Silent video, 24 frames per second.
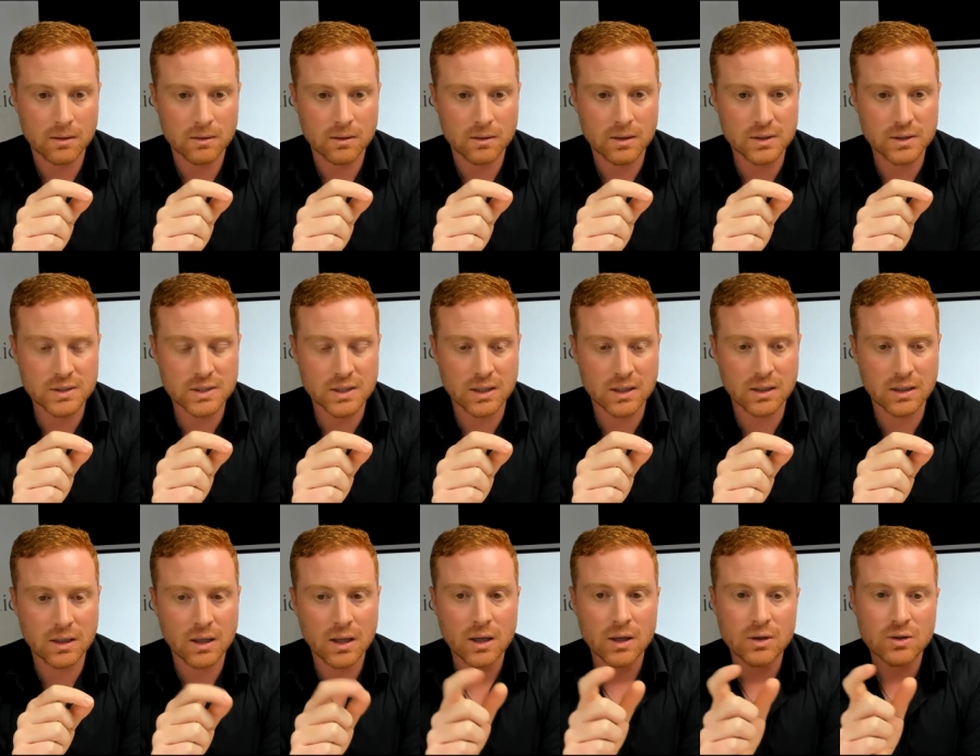You
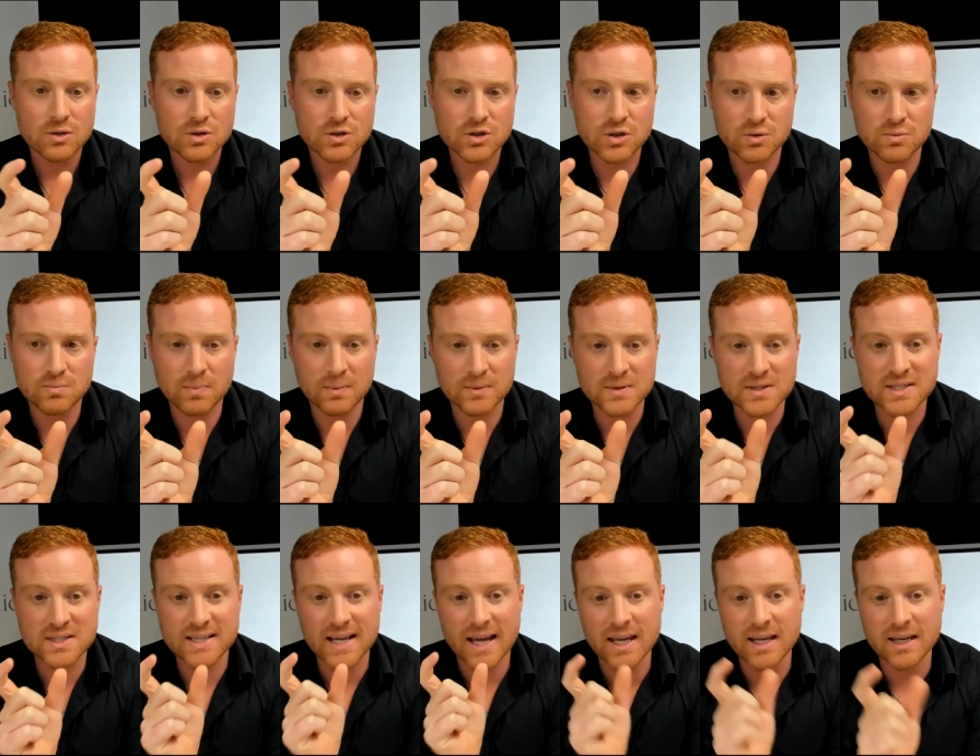see? So
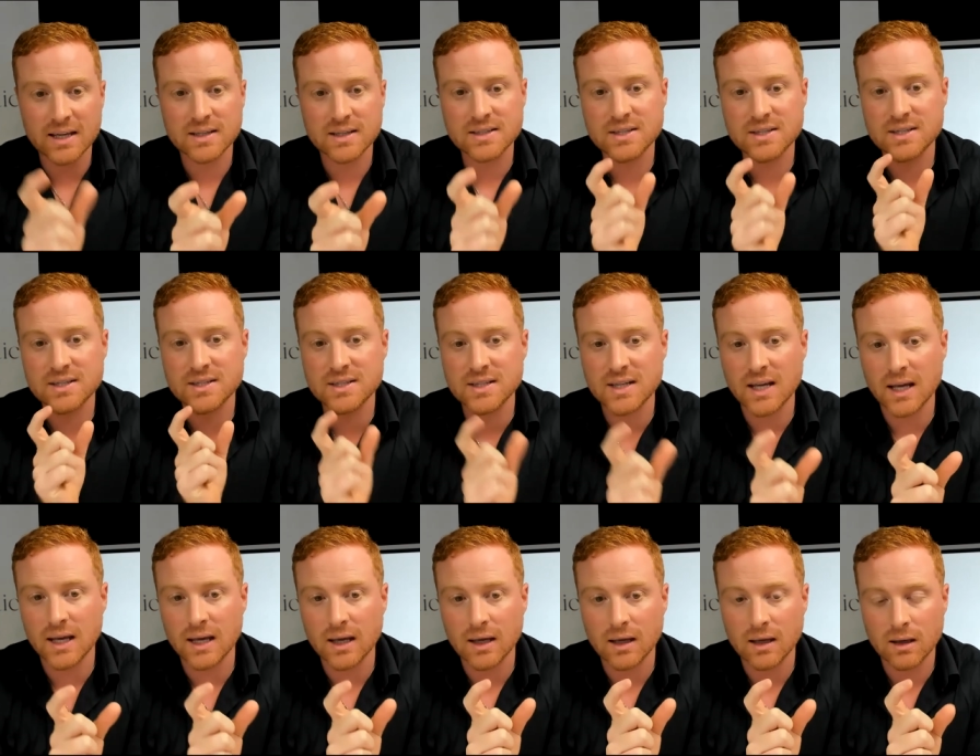staying
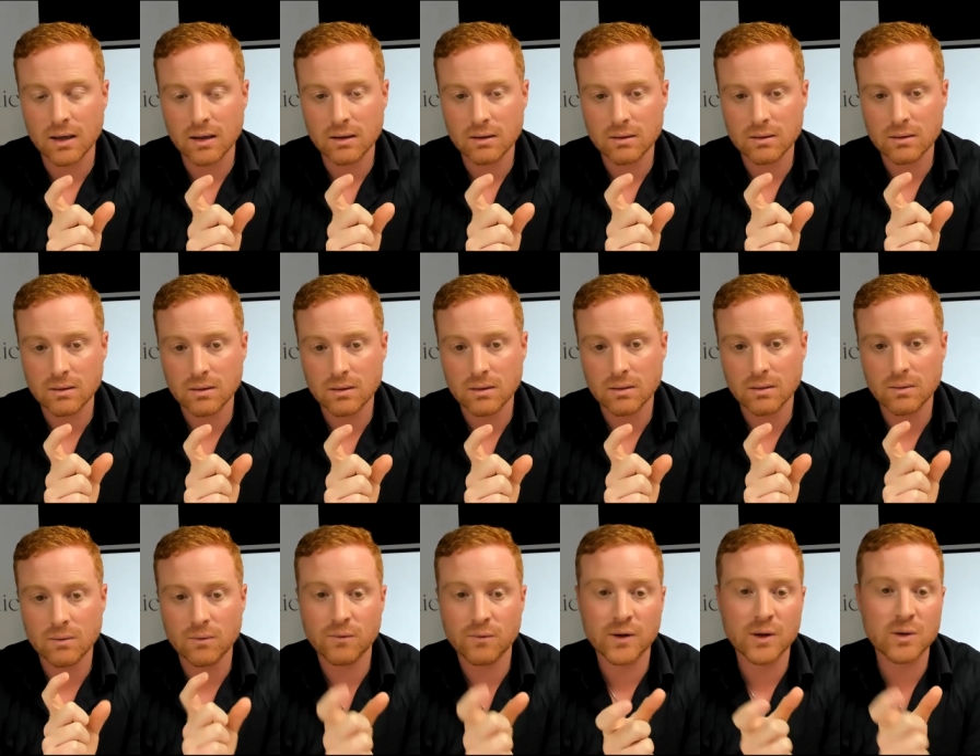sick
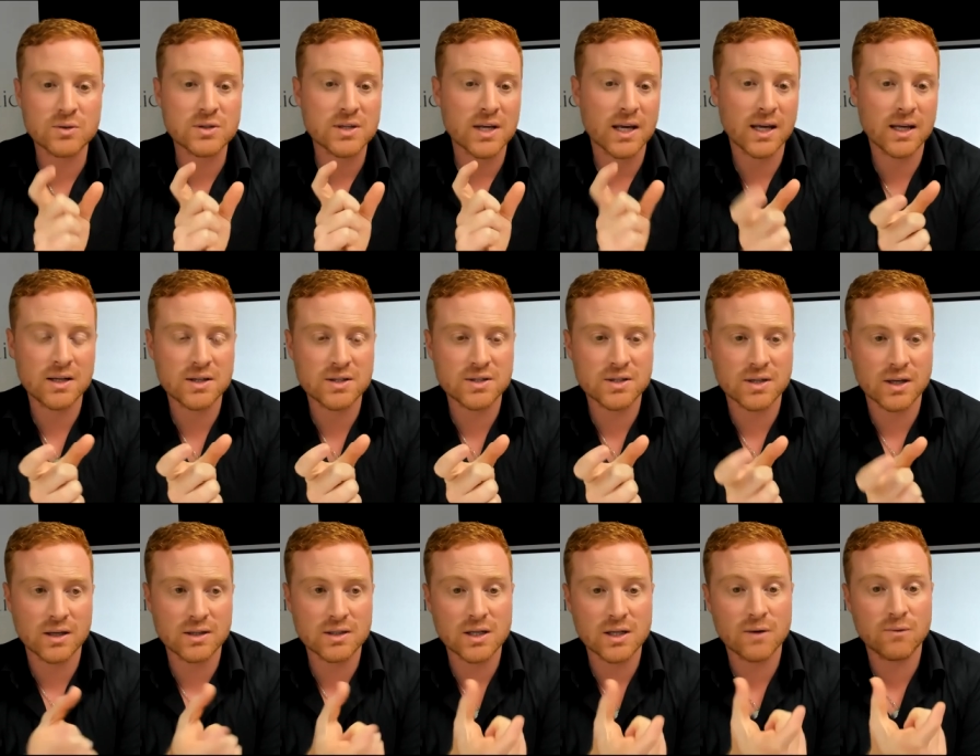feels
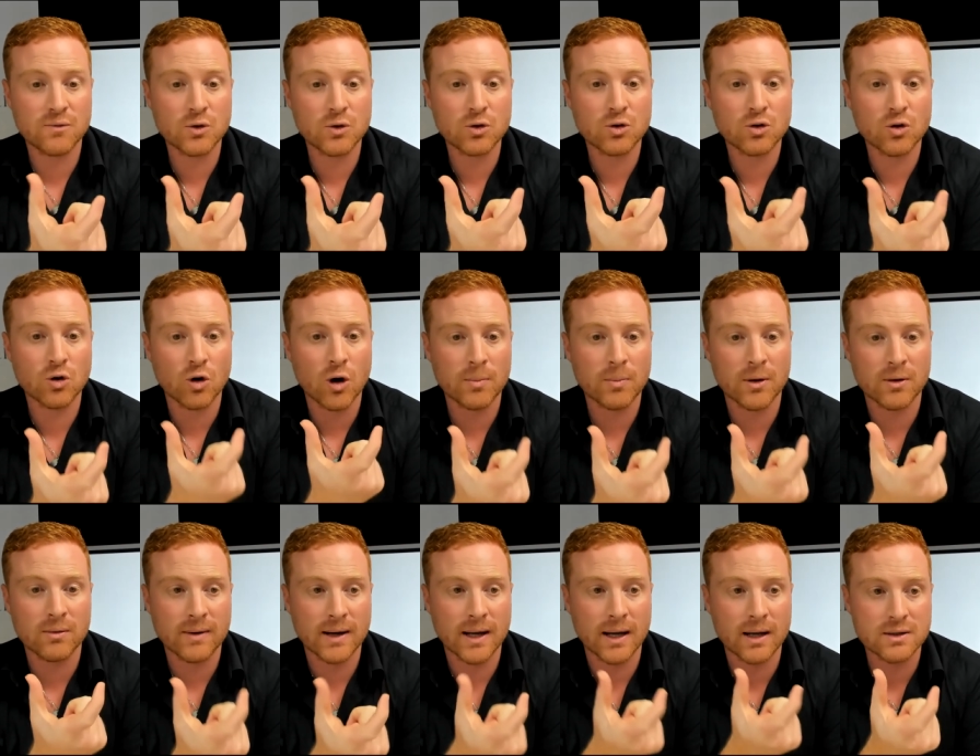innocent if you grew up
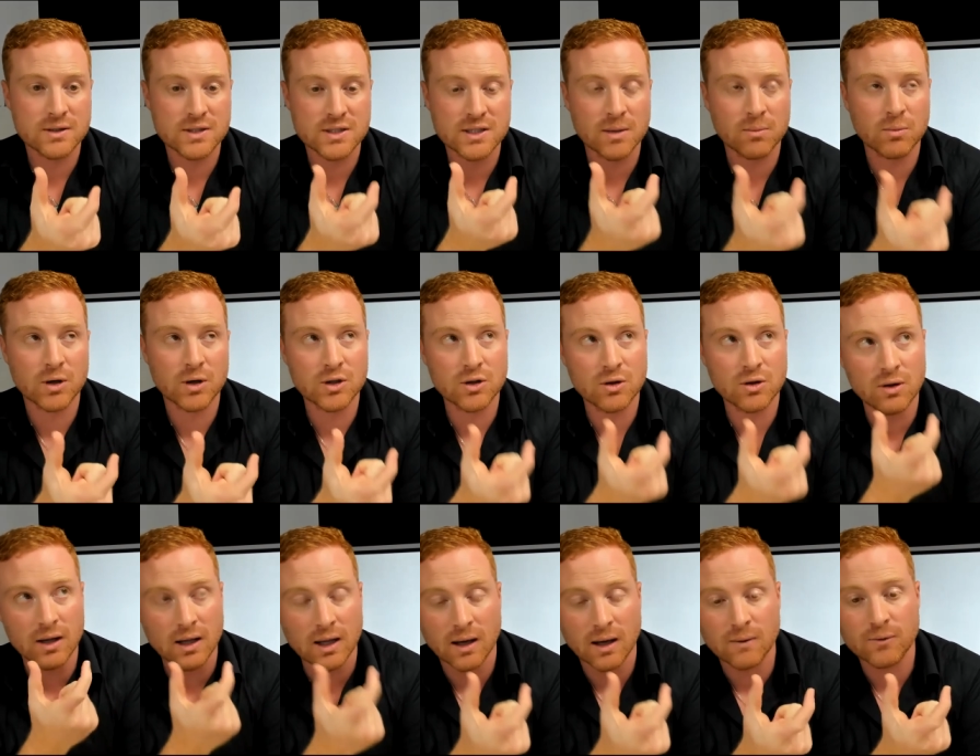around someone you
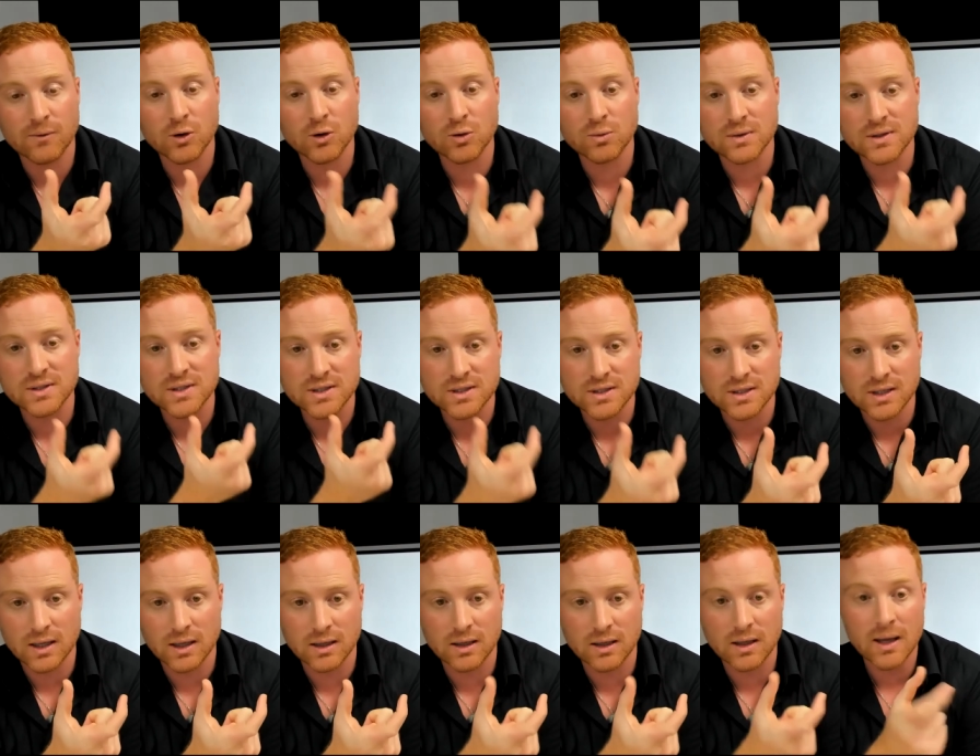love who was
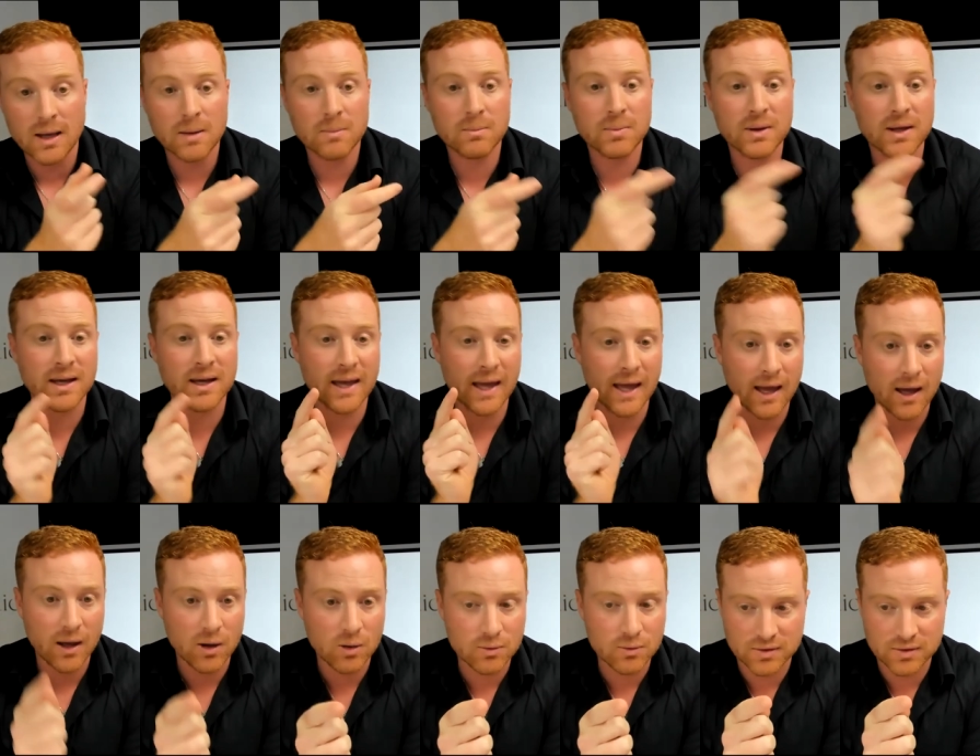sick. Being
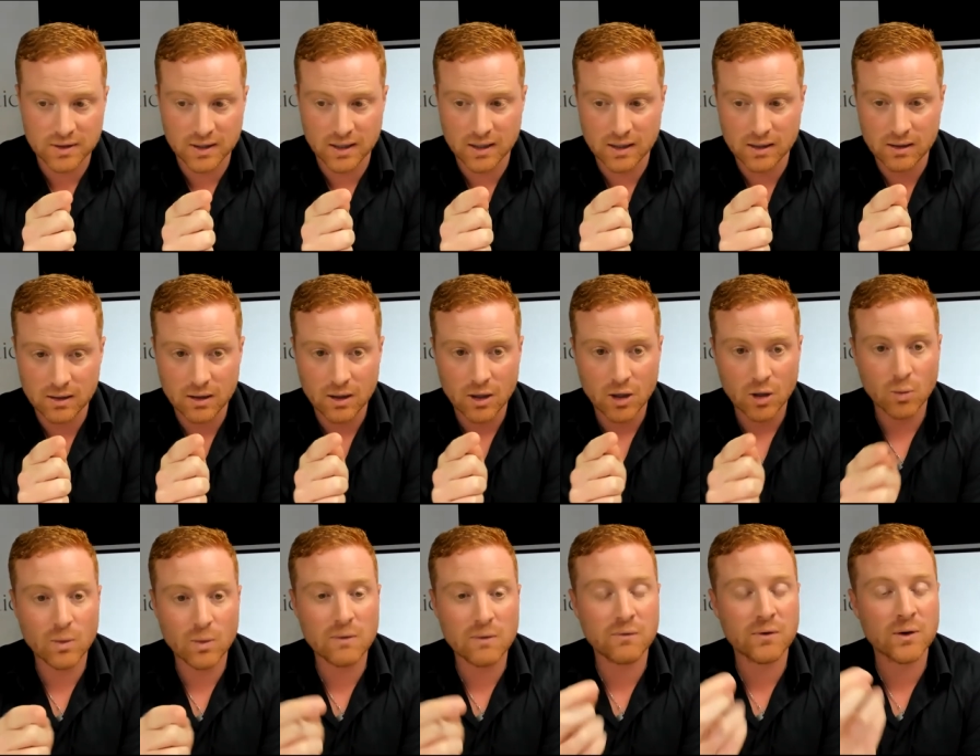healthy,
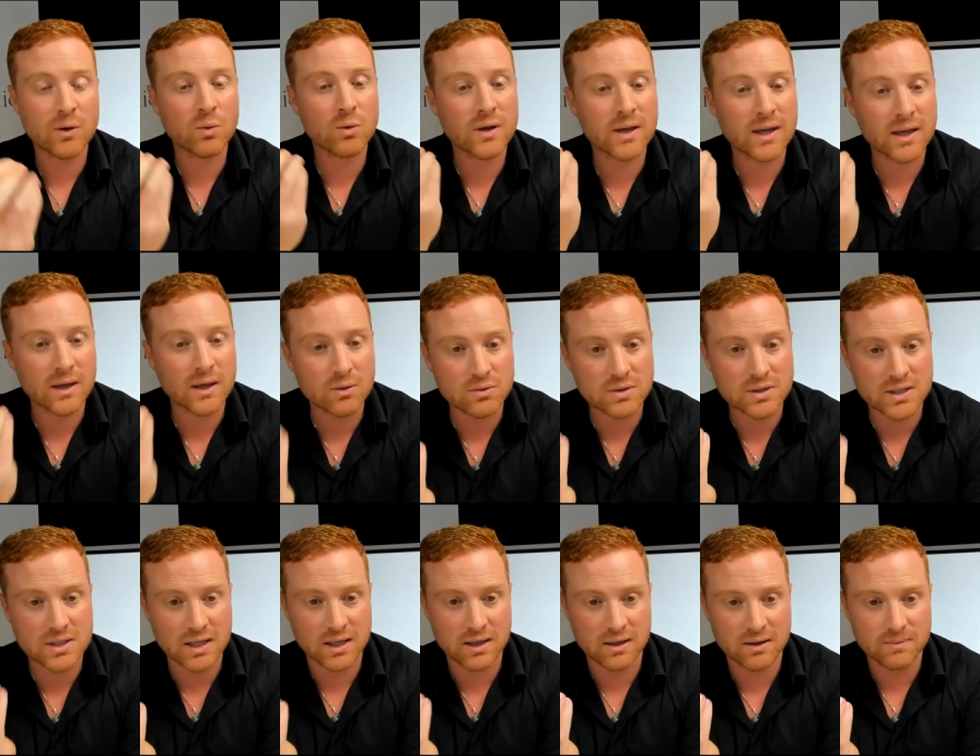we feel
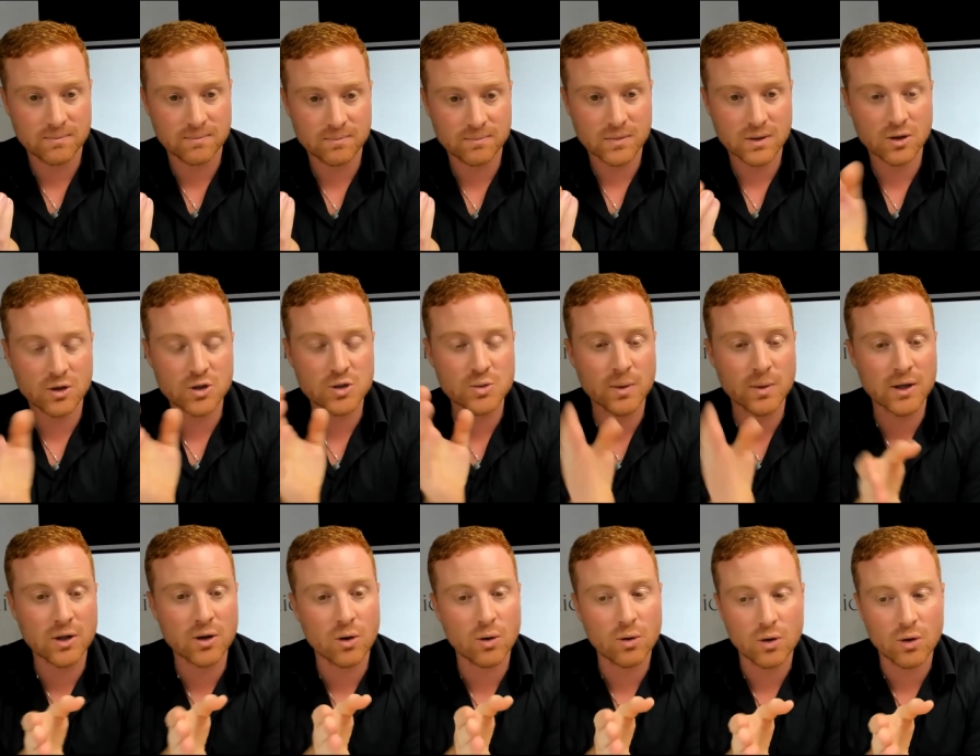guilty because we're
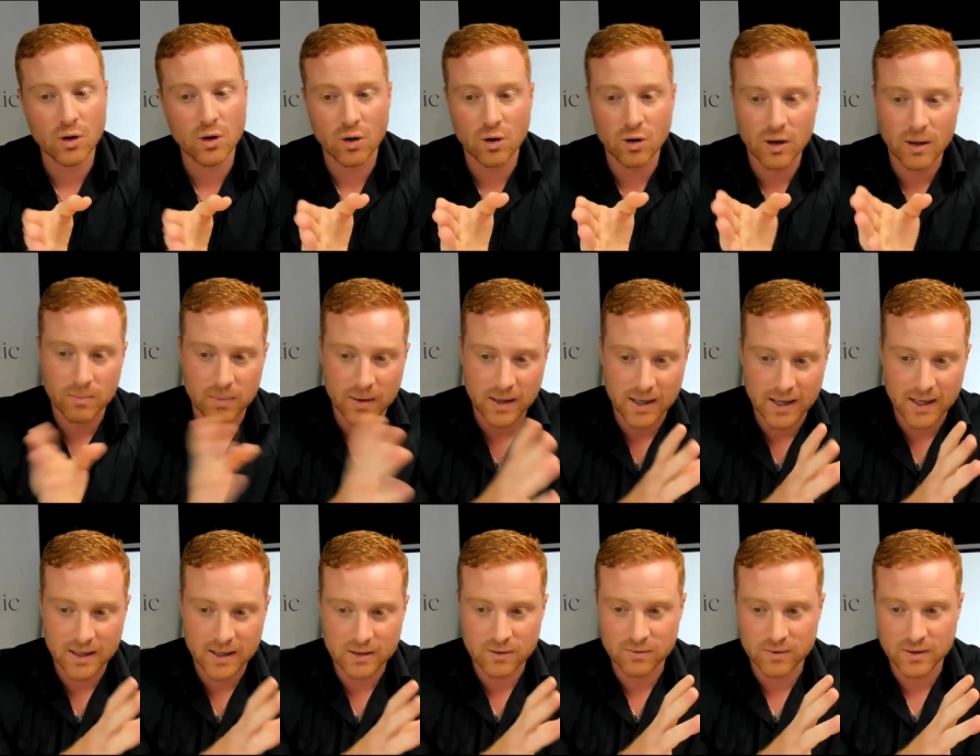no longer
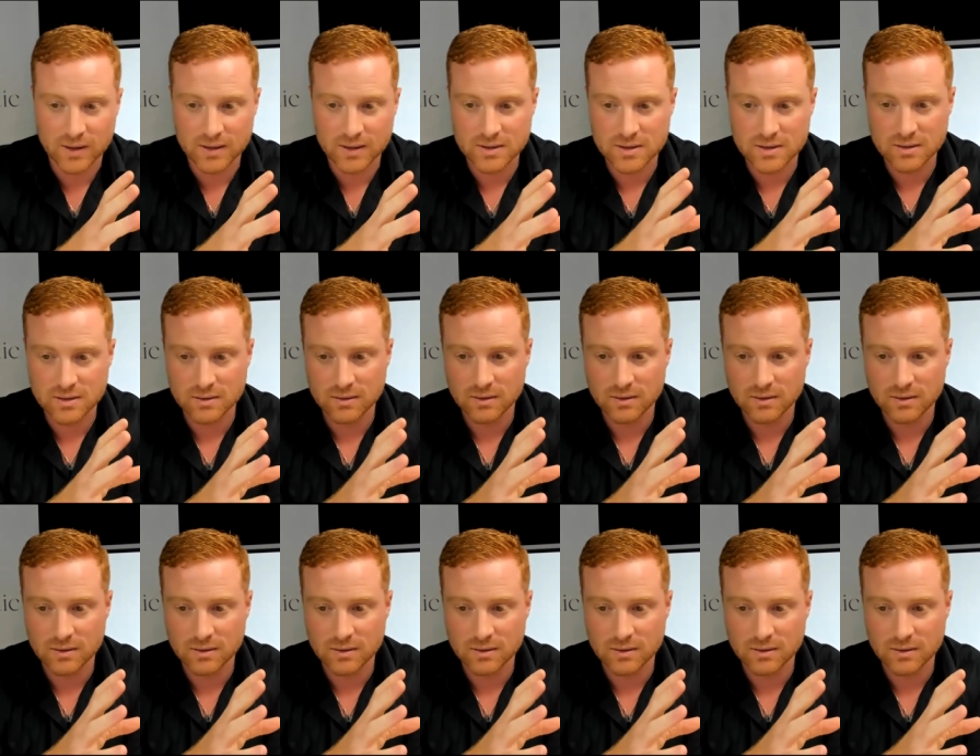part of it.